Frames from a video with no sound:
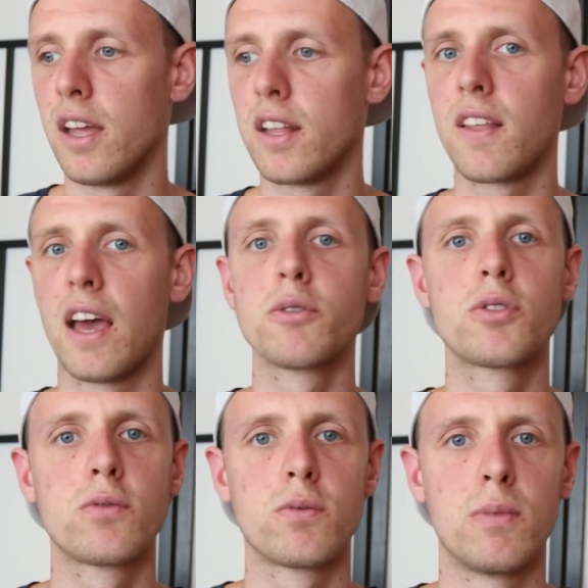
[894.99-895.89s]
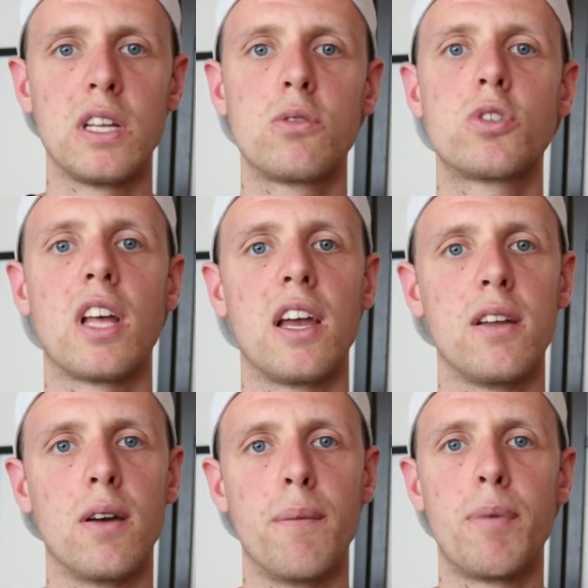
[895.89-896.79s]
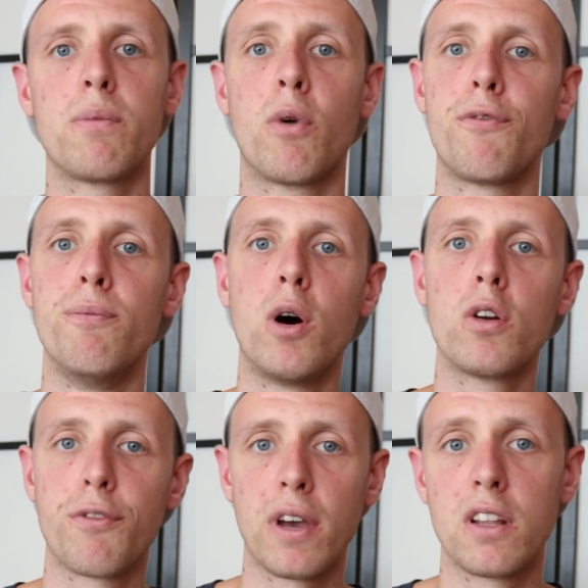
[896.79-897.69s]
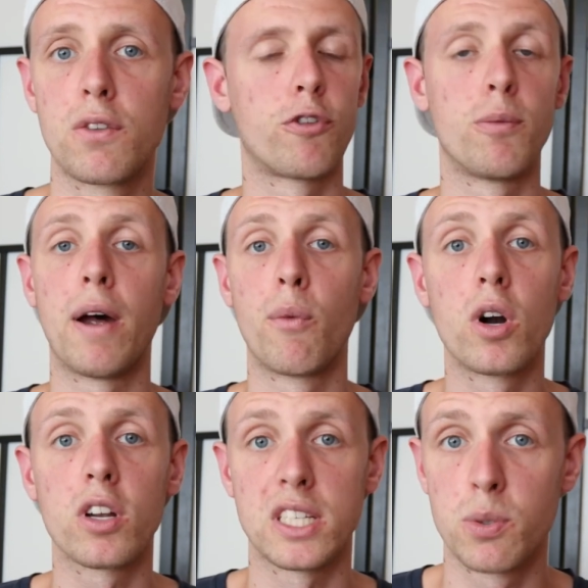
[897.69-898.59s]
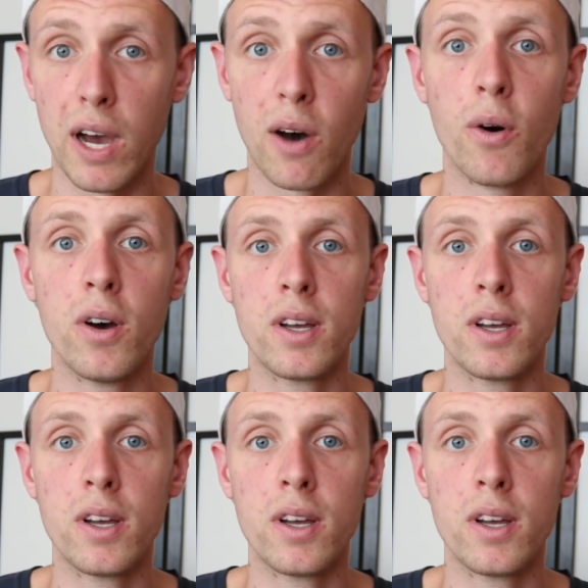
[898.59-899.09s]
It helps me to stay a bit more motivated for my work as well.